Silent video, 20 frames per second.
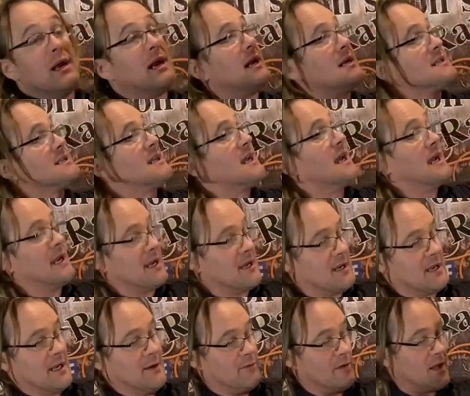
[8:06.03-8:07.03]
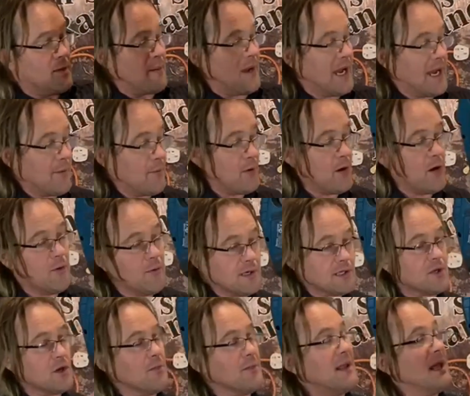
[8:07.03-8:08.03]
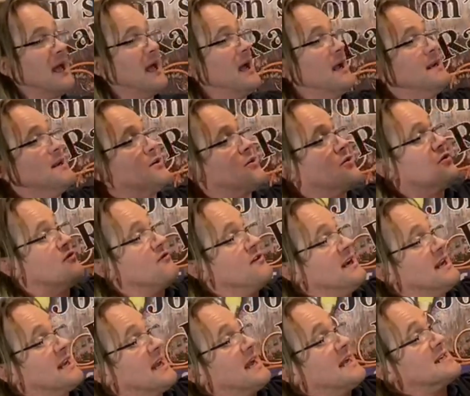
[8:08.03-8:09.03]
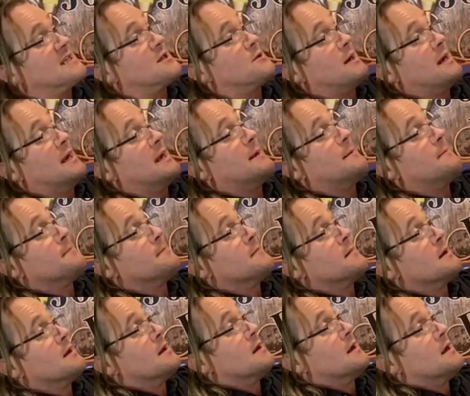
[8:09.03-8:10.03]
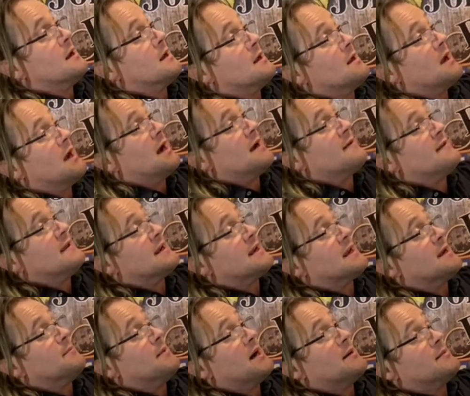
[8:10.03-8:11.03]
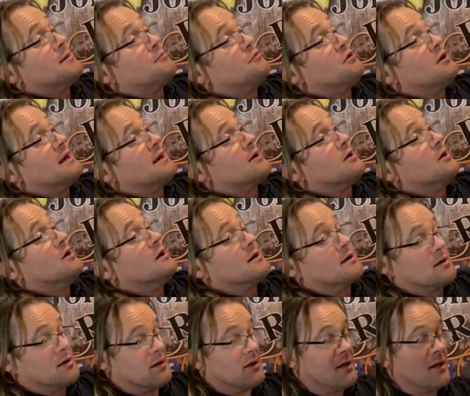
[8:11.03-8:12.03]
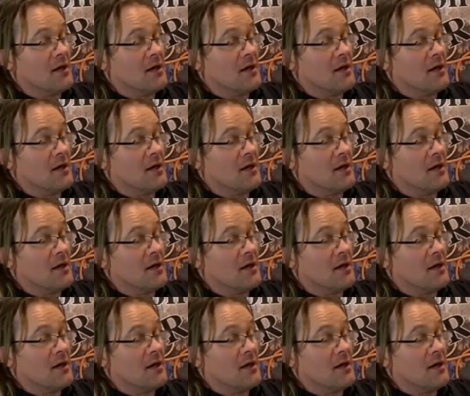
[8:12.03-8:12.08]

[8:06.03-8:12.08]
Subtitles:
let's say the pipe work was up there and you couldn't really get to it, I think it might be pretty good.